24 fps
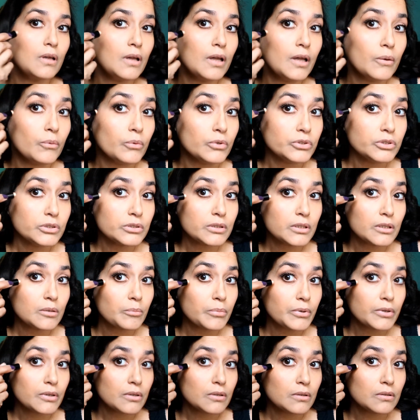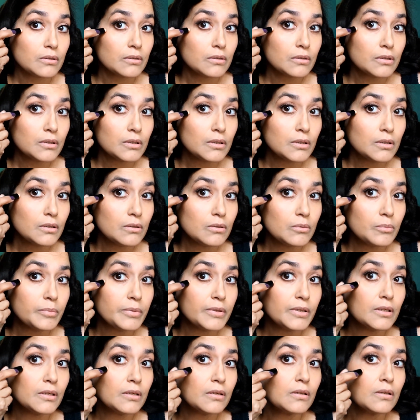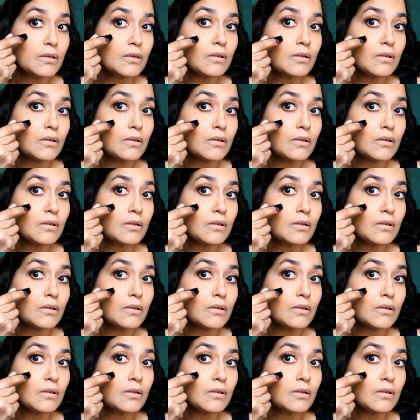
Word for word: And we're just going to put a little bit